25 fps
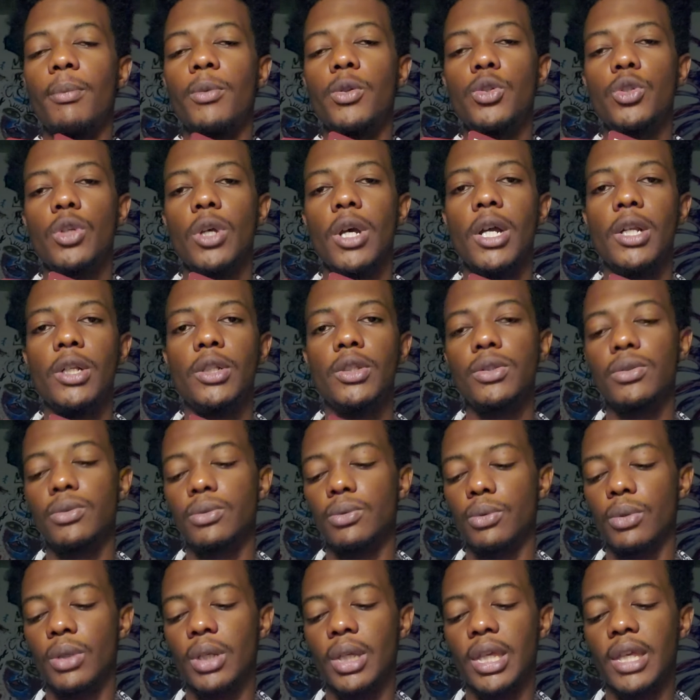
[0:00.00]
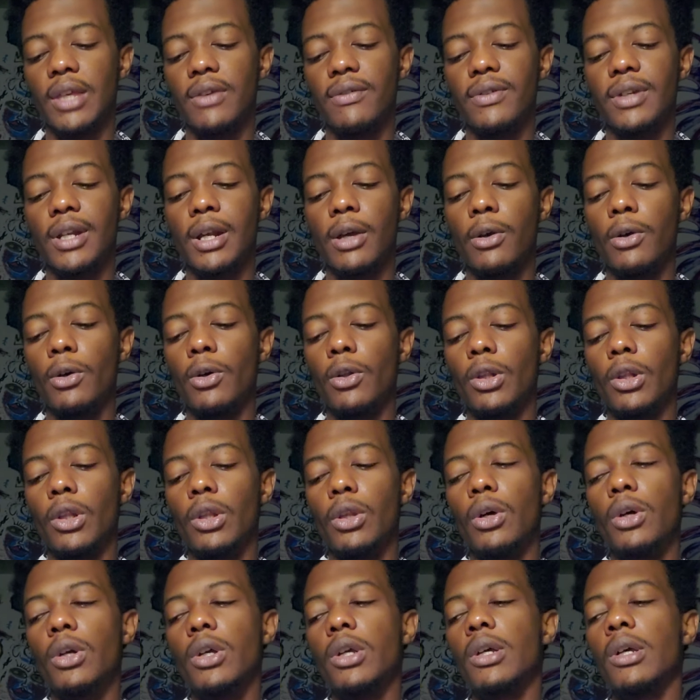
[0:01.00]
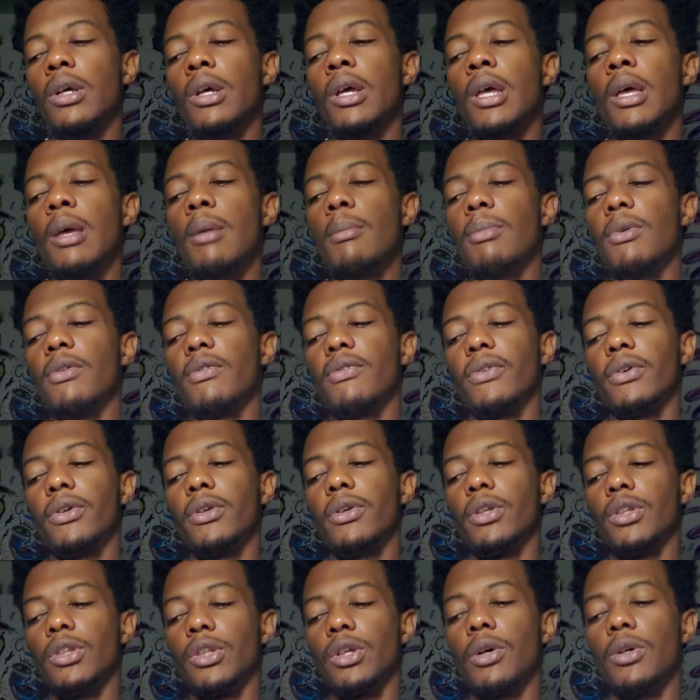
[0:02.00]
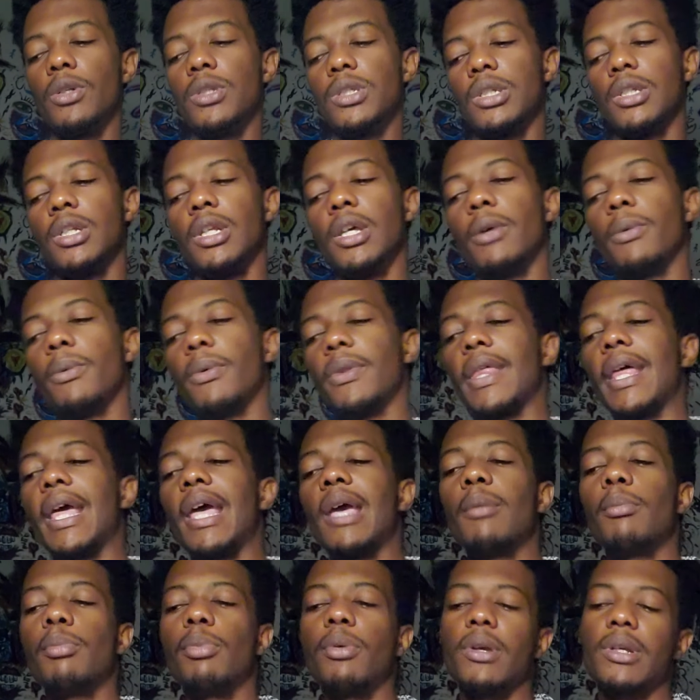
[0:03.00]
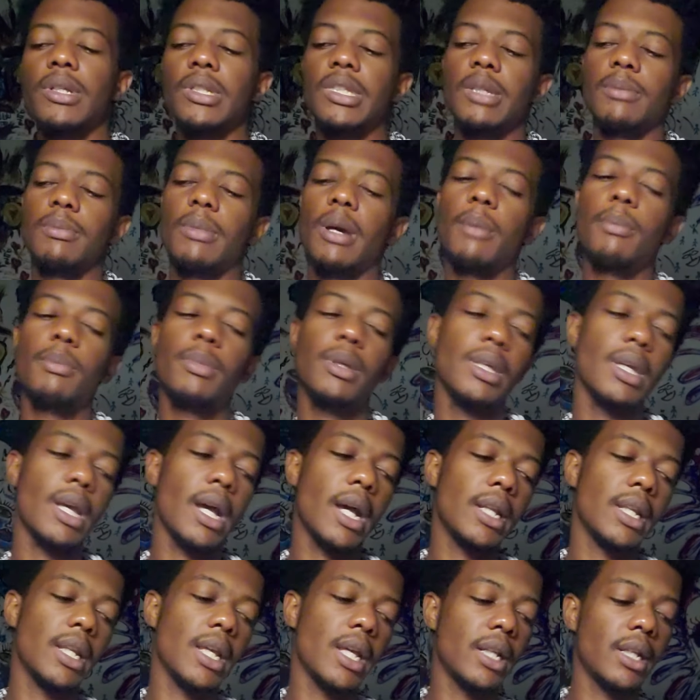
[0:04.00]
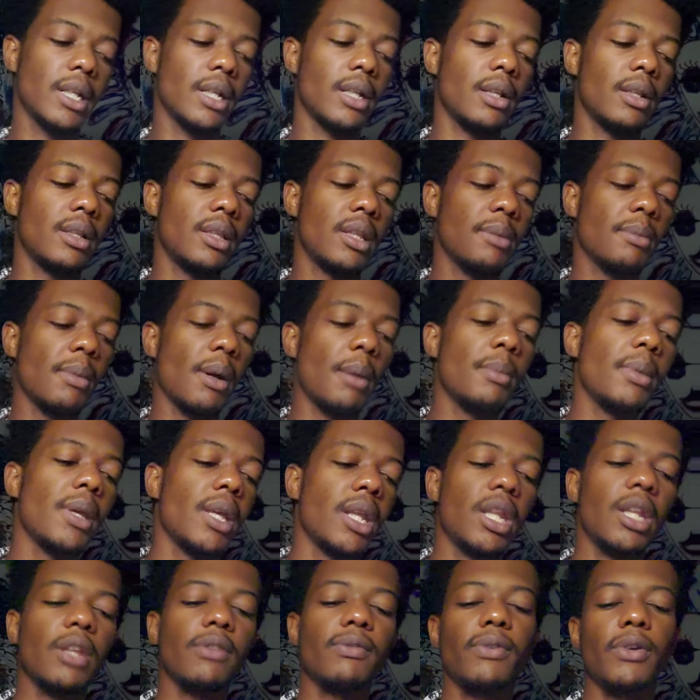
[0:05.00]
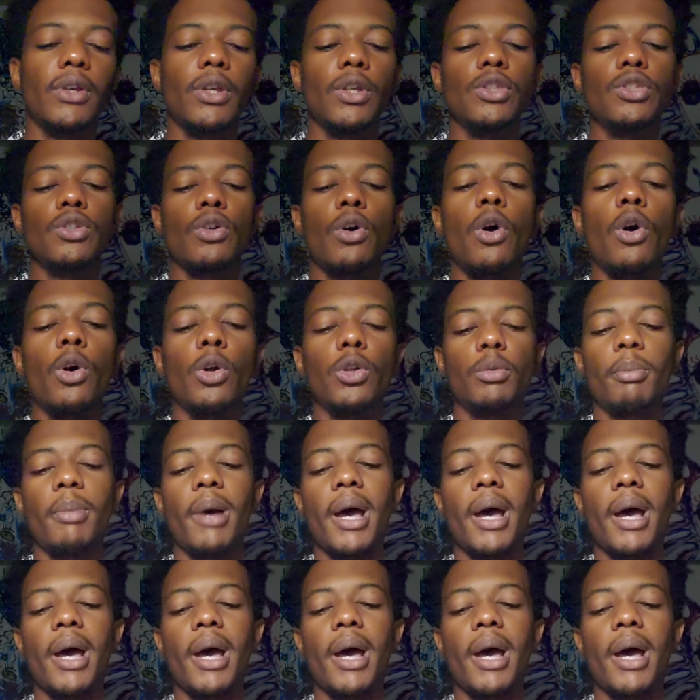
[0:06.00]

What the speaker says: trying to give it a good look before you indulge in it. With the Empress, there might be a need for you to hold